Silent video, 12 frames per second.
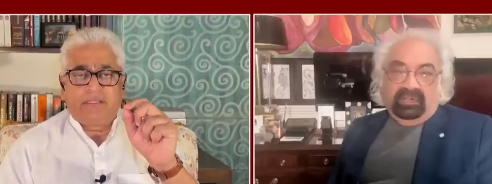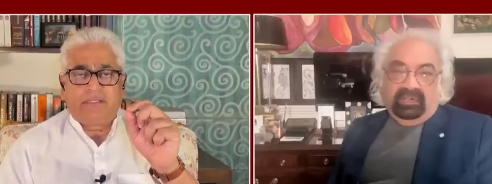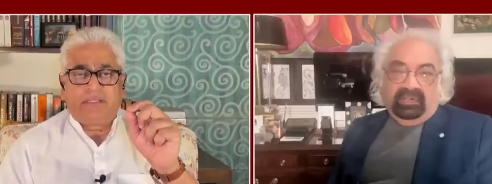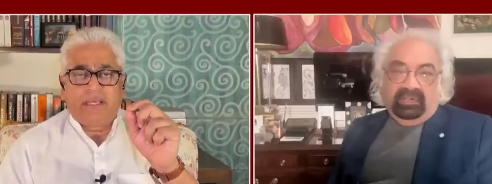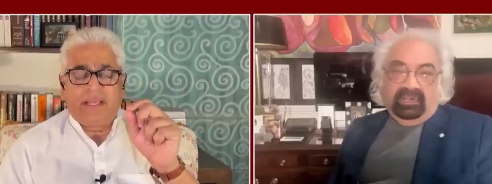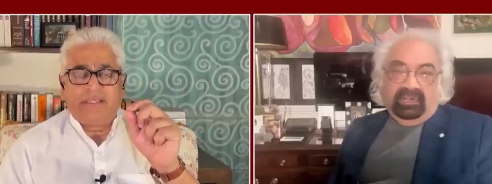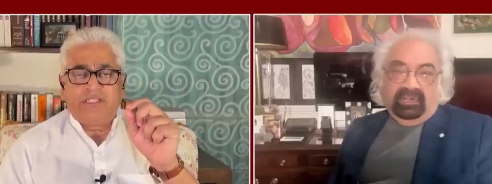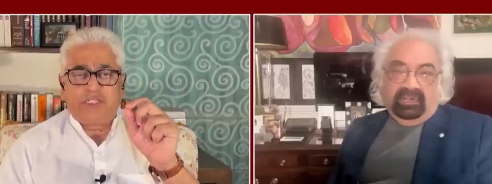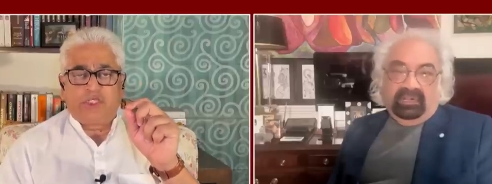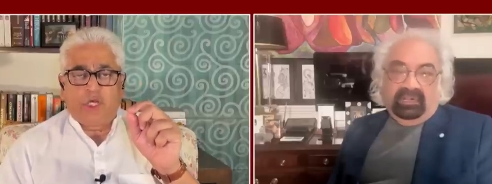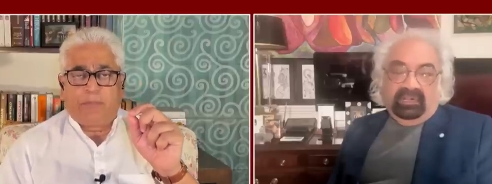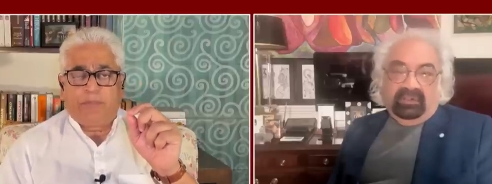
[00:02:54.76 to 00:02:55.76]
Speaker 1: Can I
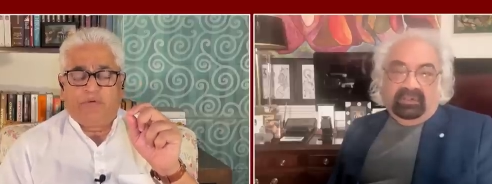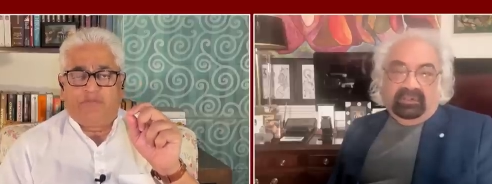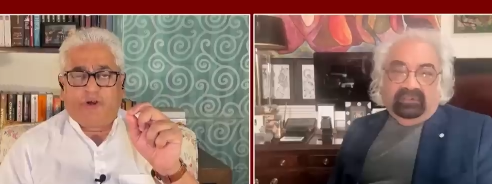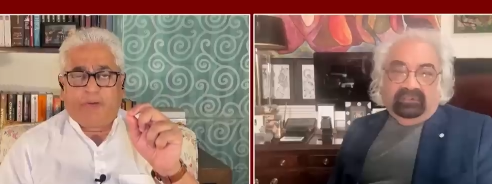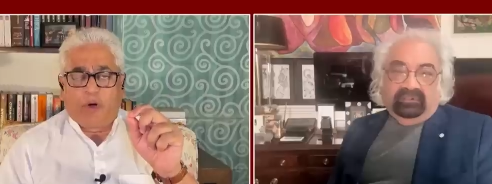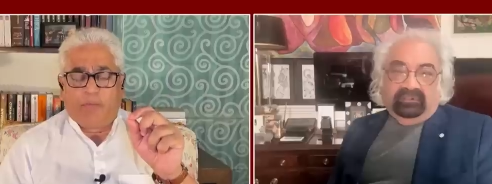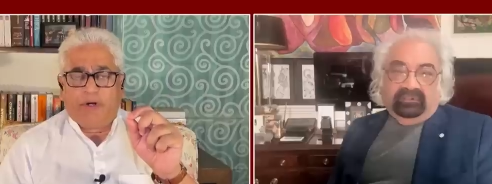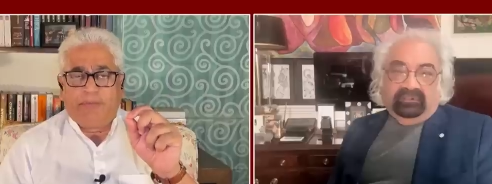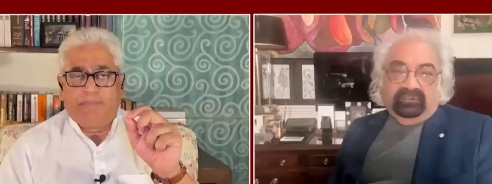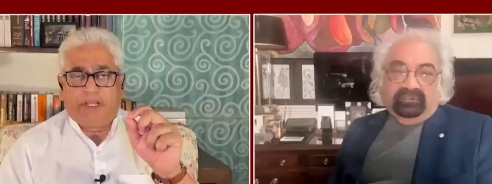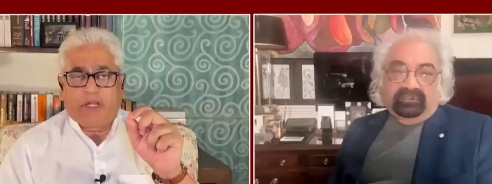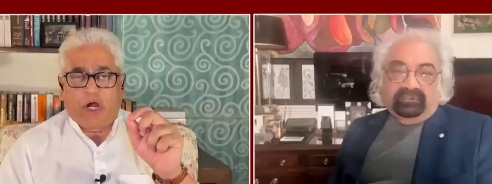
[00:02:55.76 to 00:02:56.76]
just stop you for a
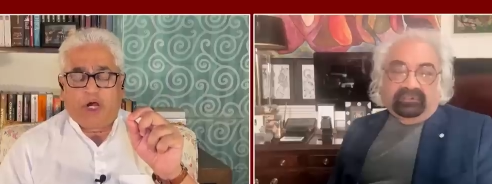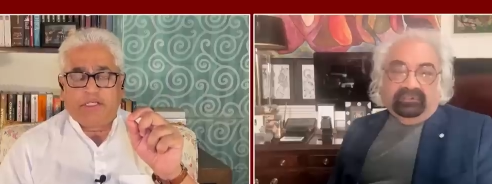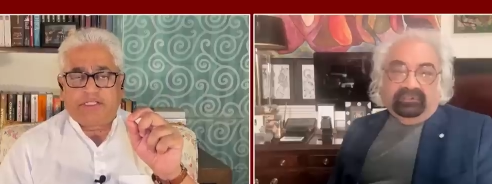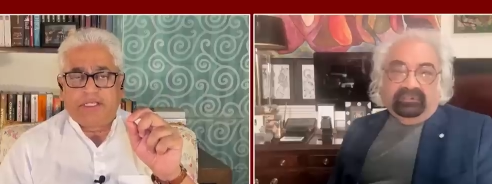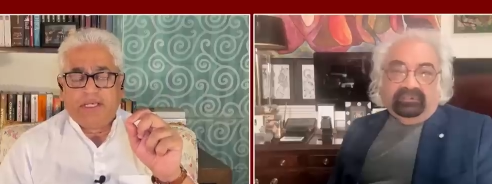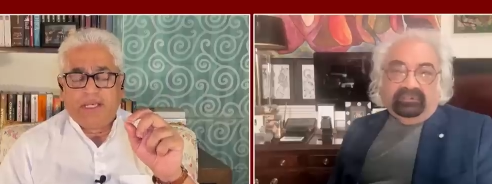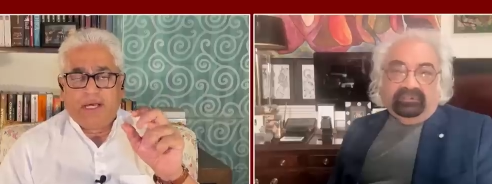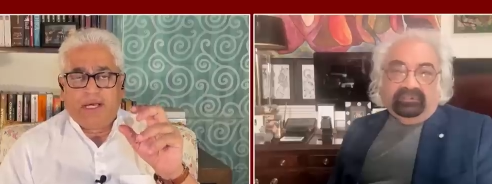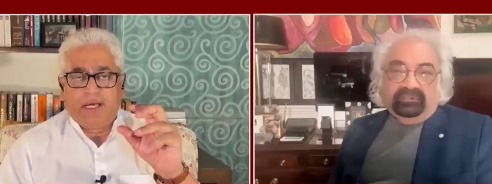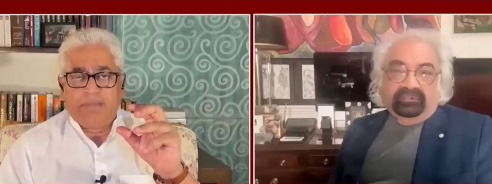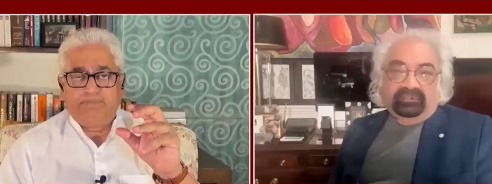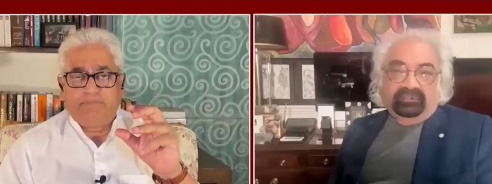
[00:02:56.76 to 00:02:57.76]
moment because
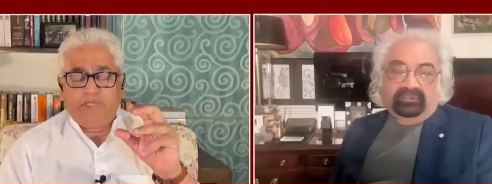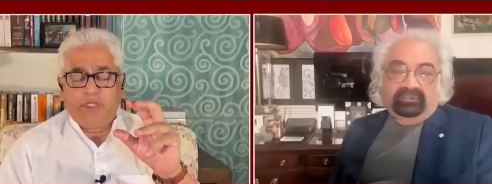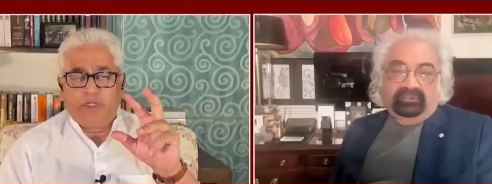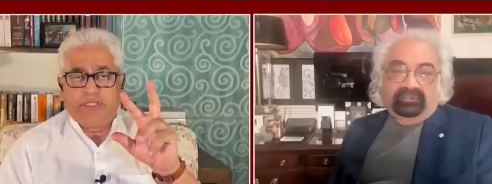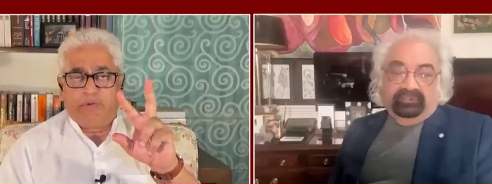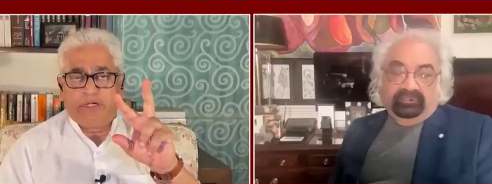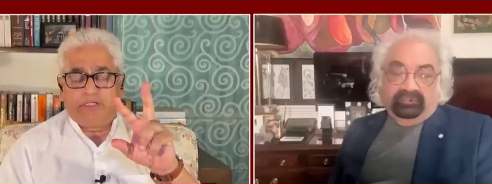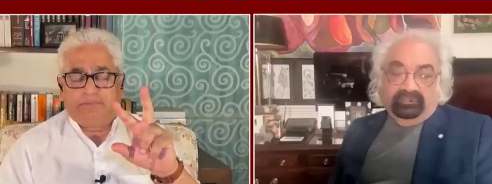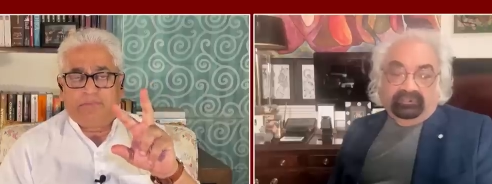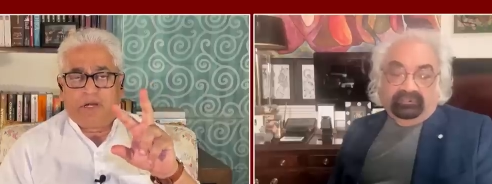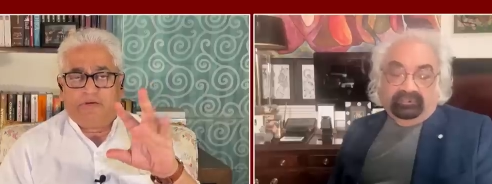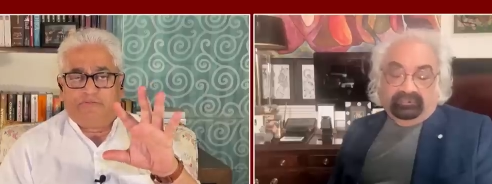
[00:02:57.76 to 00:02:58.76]
uh, you know there were
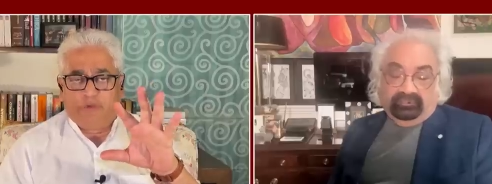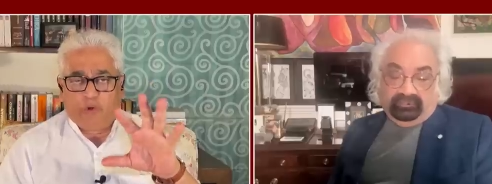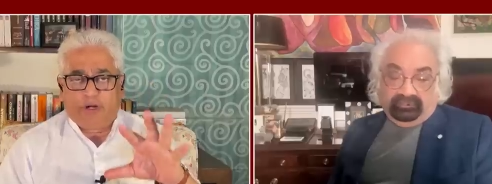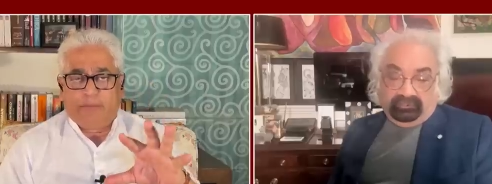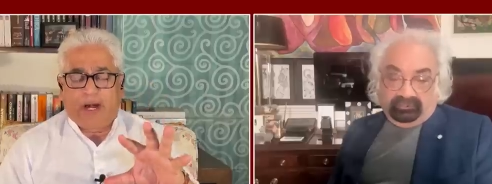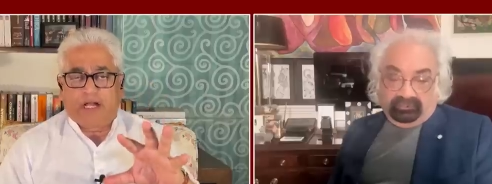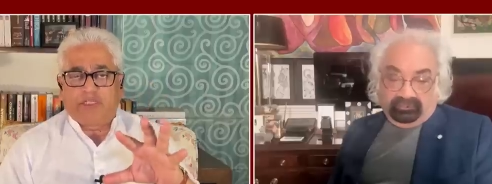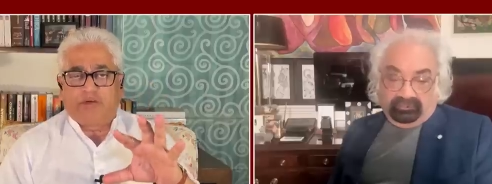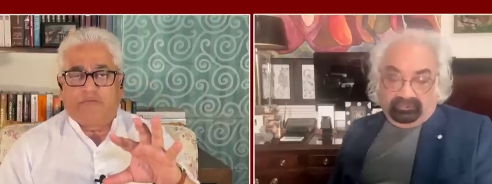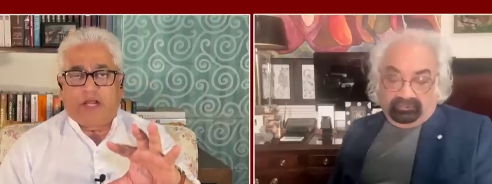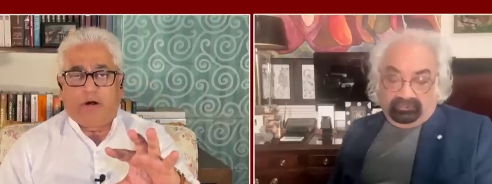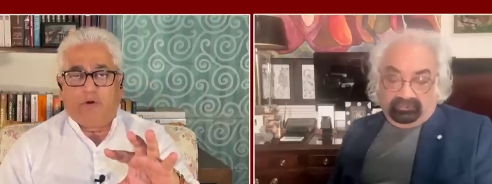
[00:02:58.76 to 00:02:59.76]
a few remarks
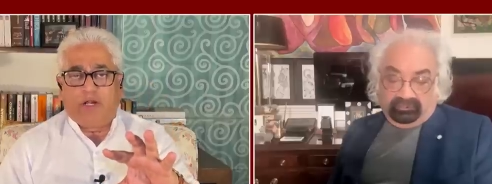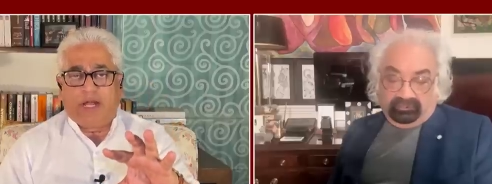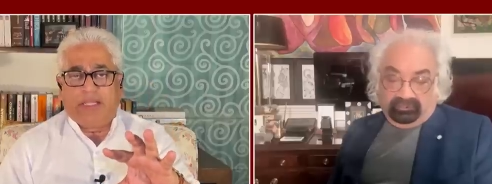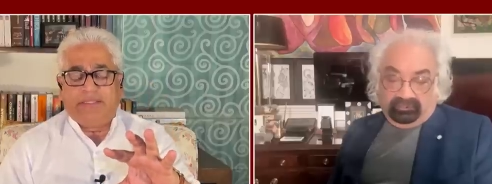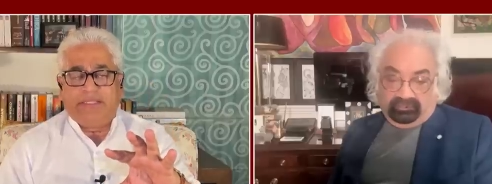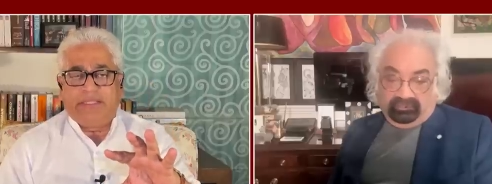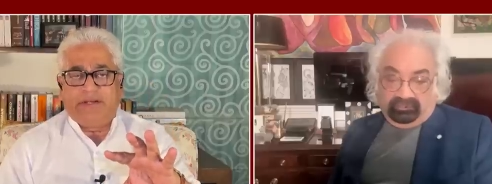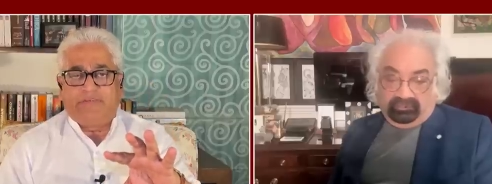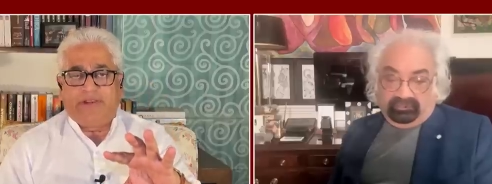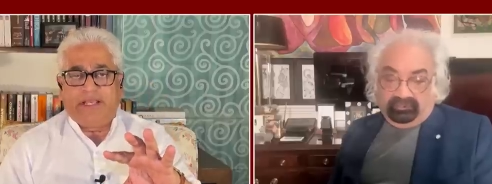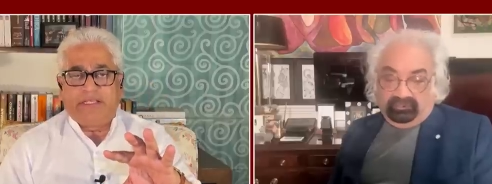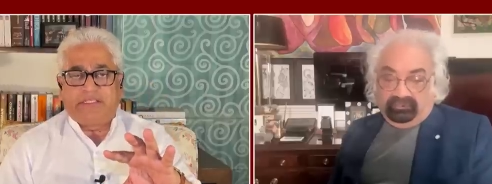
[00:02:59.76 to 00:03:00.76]
of Rahul Gandhi that
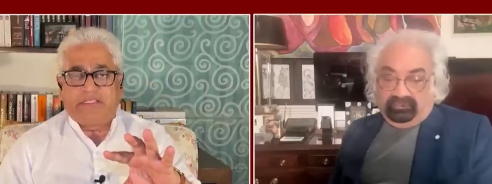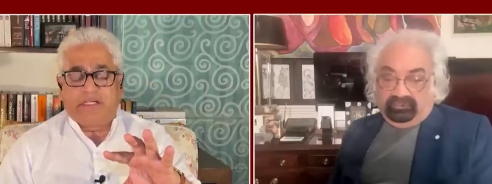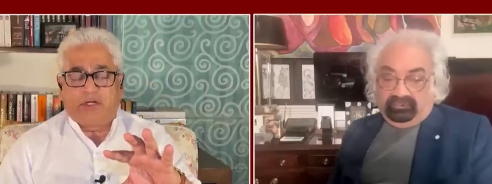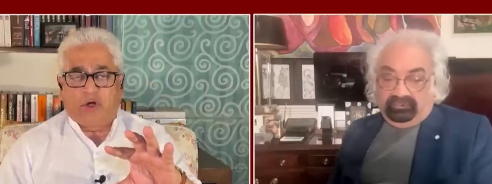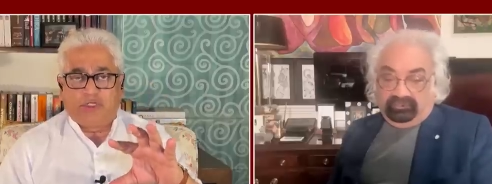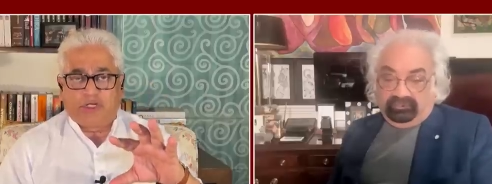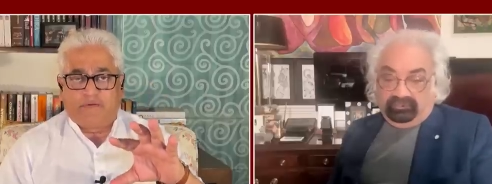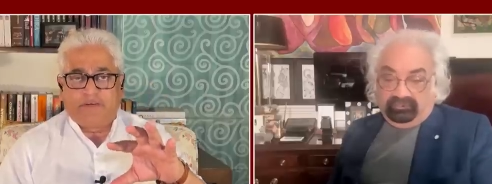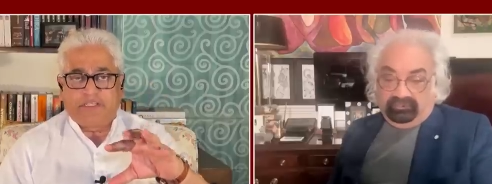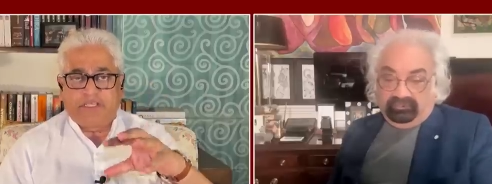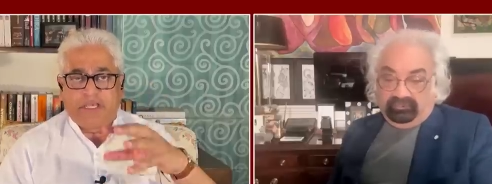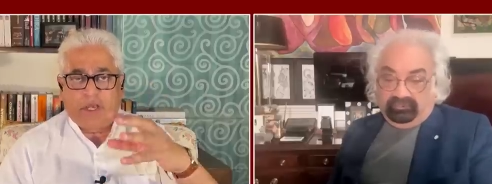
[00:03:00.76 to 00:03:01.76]
raised a
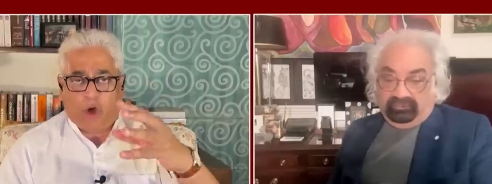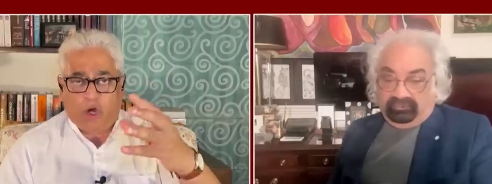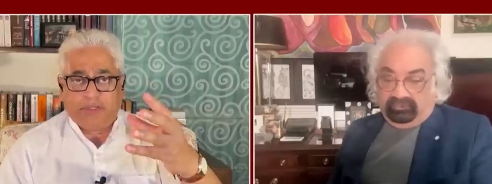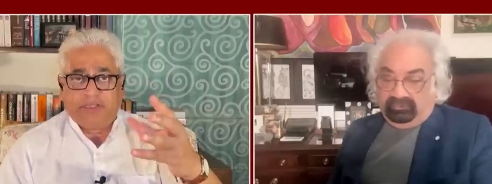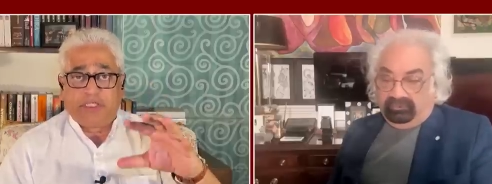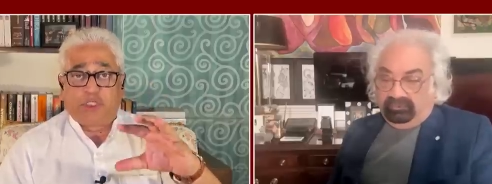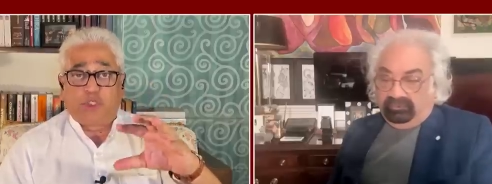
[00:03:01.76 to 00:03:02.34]
controversy on this